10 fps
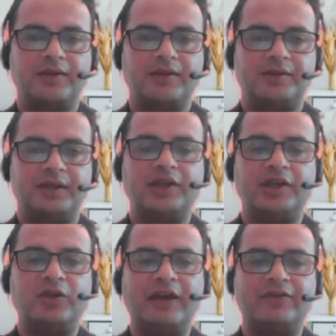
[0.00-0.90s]
Sheetal,
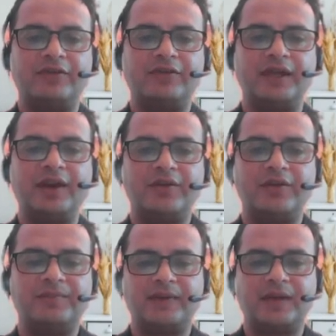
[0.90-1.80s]
you'll have to read out.
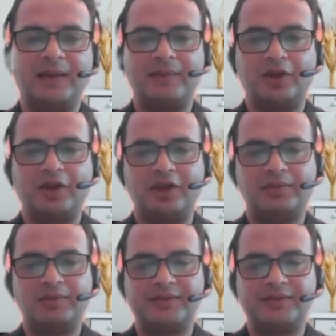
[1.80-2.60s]
I am not able to see.